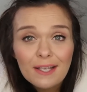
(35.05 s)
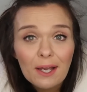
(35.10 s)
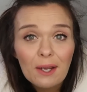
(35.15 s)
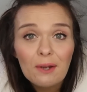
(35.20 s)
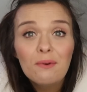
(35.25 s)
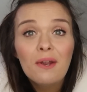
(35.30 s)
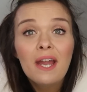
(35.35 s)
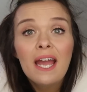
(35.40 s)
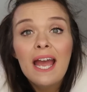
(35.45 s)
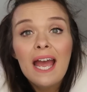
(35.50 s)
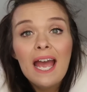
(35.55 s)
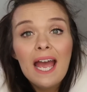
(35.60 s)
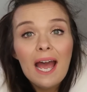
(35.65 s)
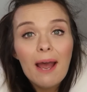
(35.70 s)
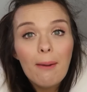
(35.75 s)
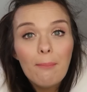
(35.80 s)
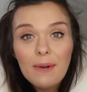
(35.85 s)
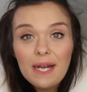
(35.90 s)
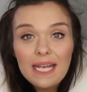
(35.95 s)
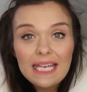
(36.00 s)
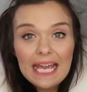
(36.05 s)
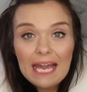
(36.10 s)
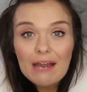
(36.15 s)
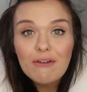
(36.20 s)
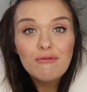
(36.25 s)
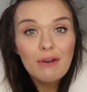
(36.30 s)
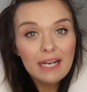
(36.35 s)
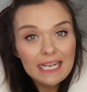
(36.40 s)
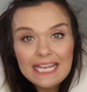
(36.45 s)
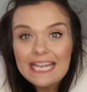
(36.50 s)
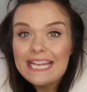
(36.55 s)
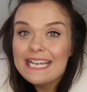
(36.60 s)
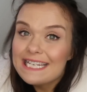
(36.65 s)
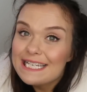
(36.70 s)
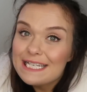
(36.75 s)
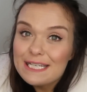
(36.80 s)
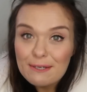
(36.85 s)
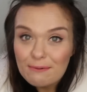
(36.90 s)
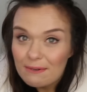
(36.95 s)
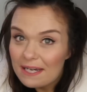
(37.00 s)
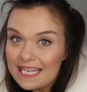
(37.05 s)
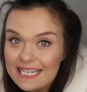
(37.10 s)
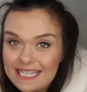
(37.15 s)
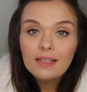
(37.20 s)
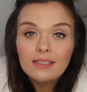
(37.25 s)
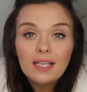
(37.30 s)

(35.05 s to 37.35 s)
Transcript: So I'm going to get right into it.